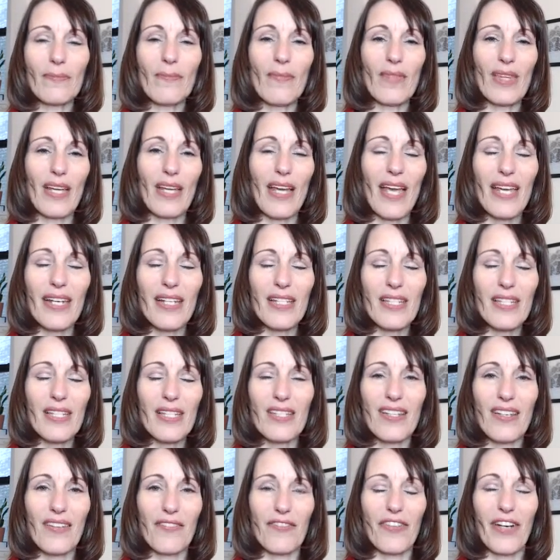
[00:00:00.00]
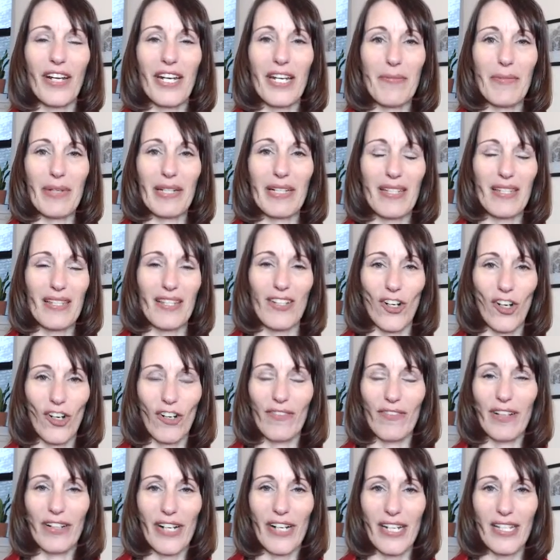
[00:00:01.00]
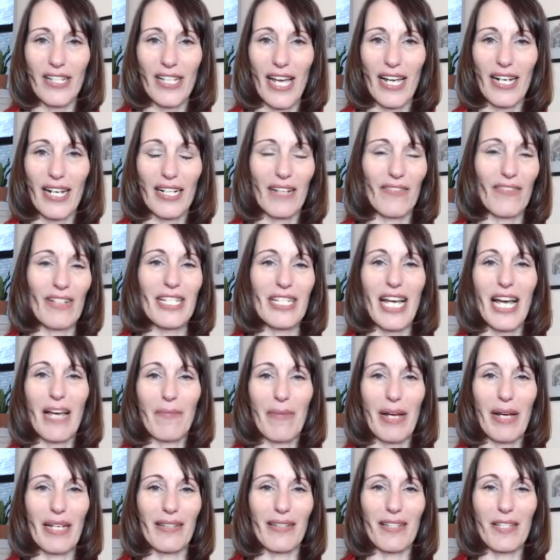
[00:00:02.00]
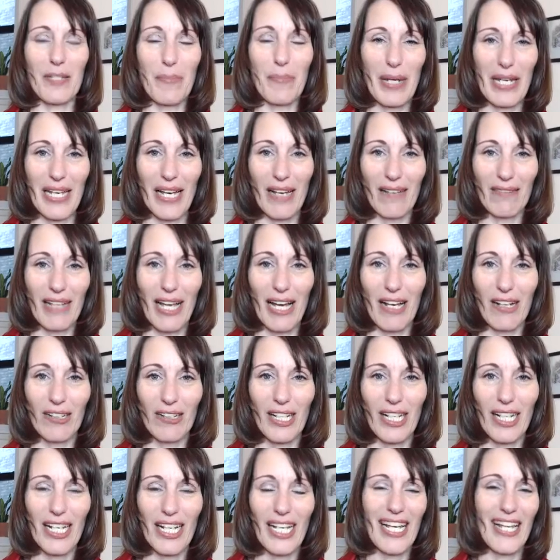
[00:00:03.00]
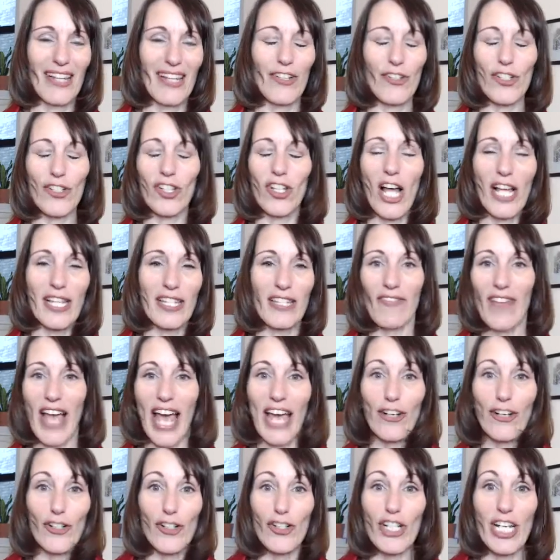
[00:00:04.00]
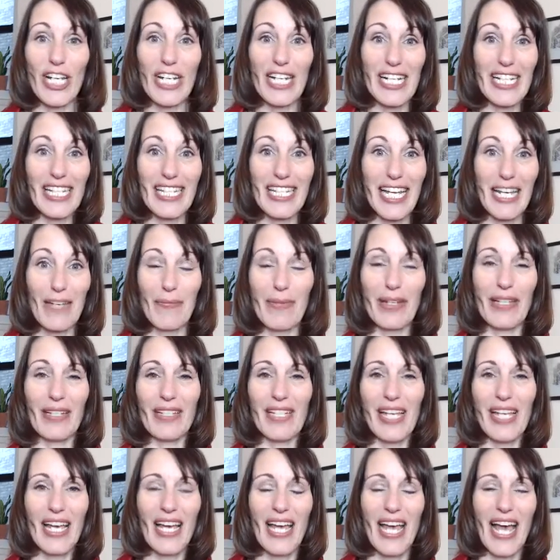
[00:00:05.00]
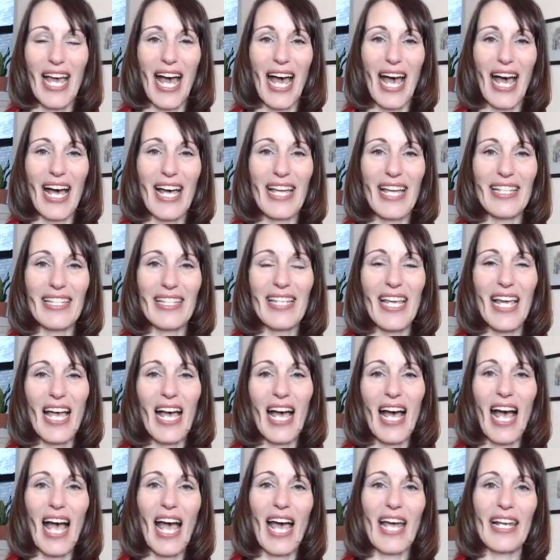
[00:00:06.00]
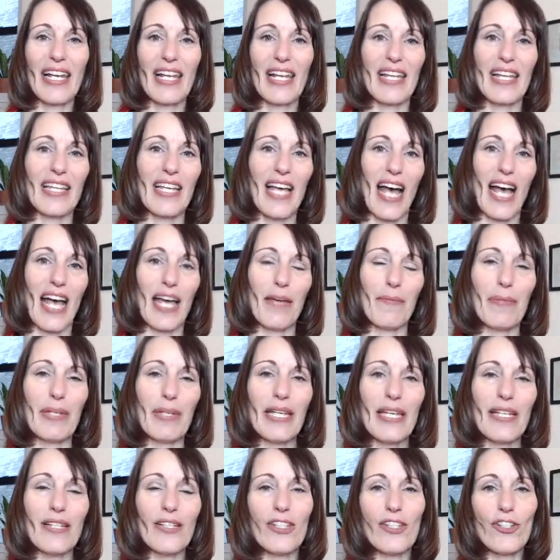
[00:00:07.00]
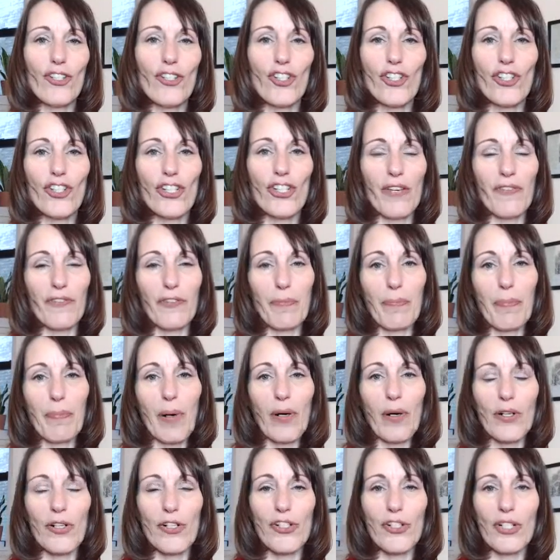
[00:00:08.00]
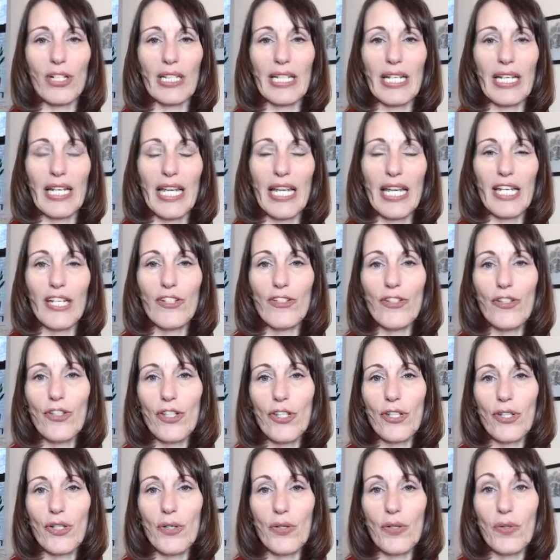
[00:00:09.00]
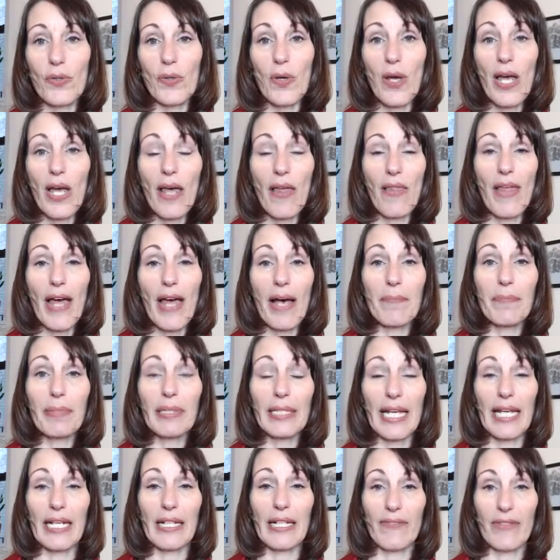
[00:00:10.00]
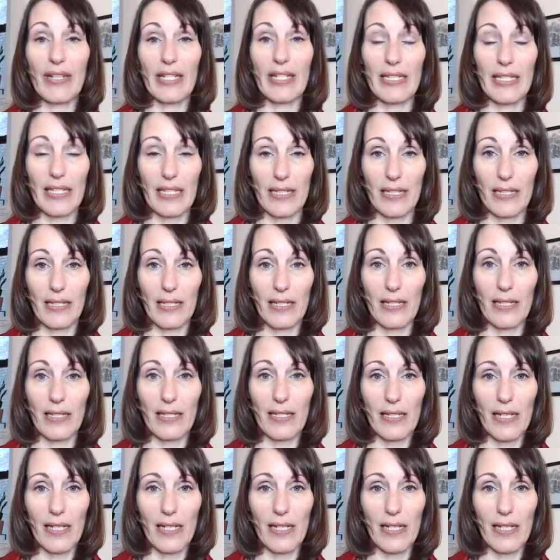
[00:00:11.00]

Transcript: and it's funny because they're all very excited every time I speak out loud. There's lots of energy and excitement, and I begin to shift partially into that plane of existence.